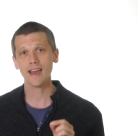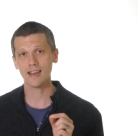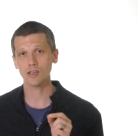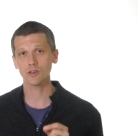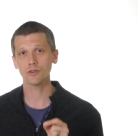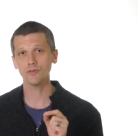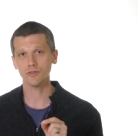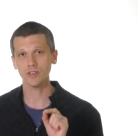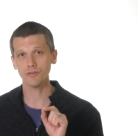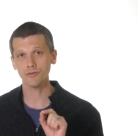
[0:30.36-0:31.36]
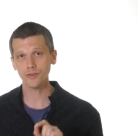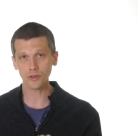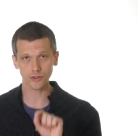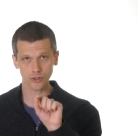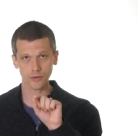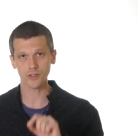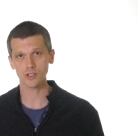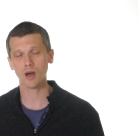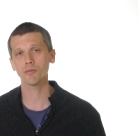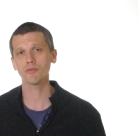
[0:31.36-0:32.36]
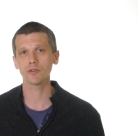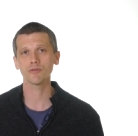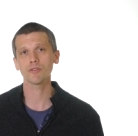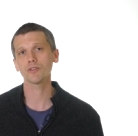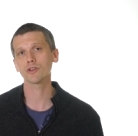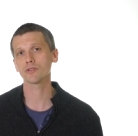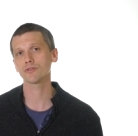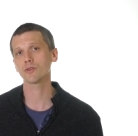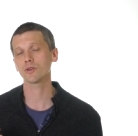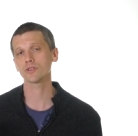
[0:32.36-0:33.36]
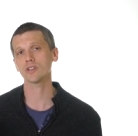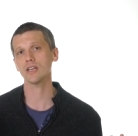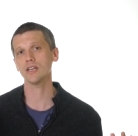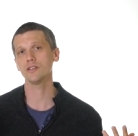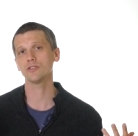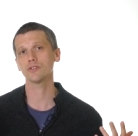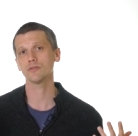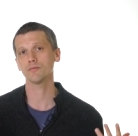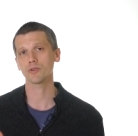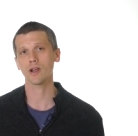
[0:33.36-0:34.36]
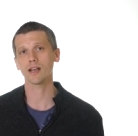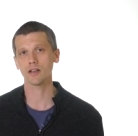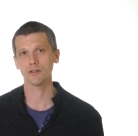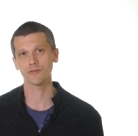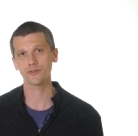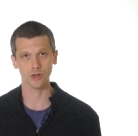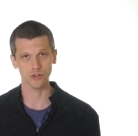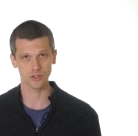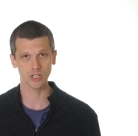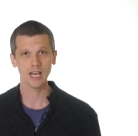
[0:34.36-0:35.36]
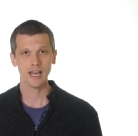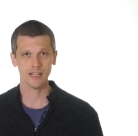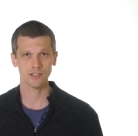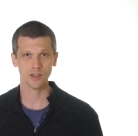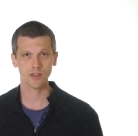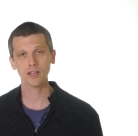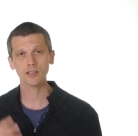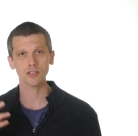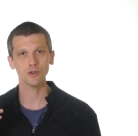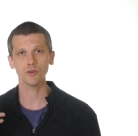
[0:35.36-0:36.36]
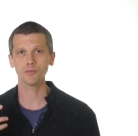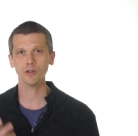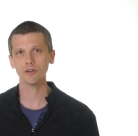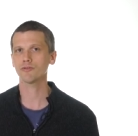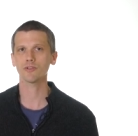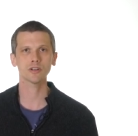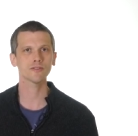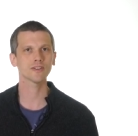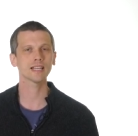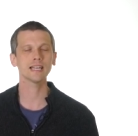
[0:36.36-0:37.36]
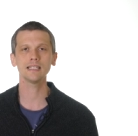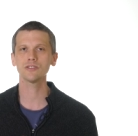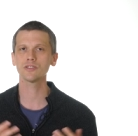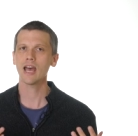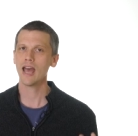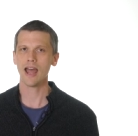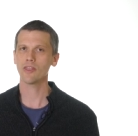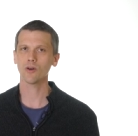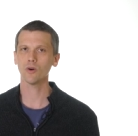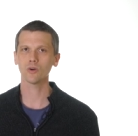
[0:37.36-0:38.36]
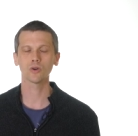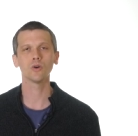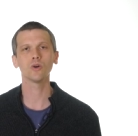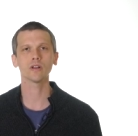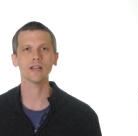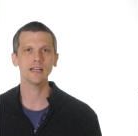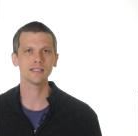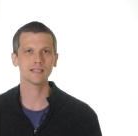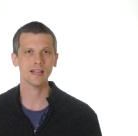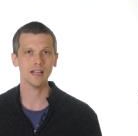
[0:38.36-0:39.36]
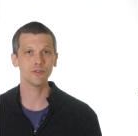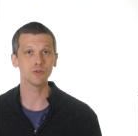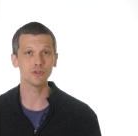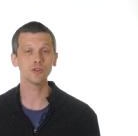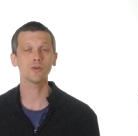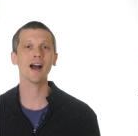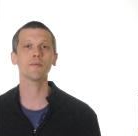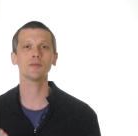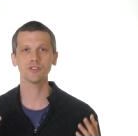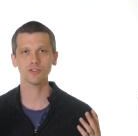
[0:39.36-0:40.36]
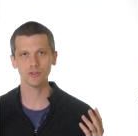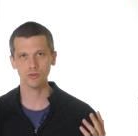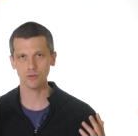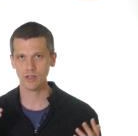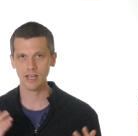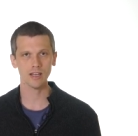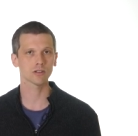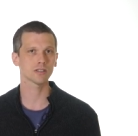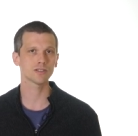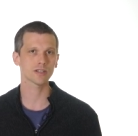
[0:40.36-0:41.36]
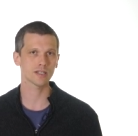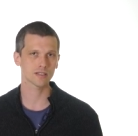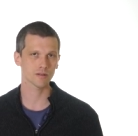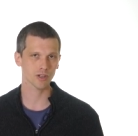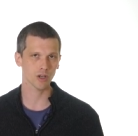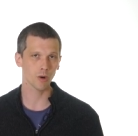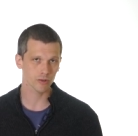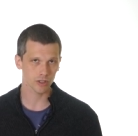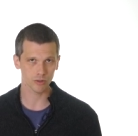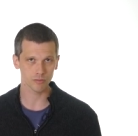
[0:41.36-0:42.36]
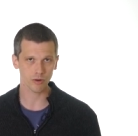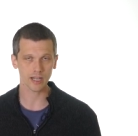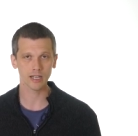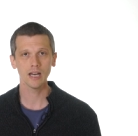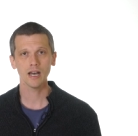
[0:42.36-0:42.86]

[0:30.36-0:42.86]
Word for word: a UV filter. The job of a UV filter, of course, is to break first. It's a thing that you put in front of a lens, and the whole goal is that if you do happen to hit your lens against something, hopefully you'll break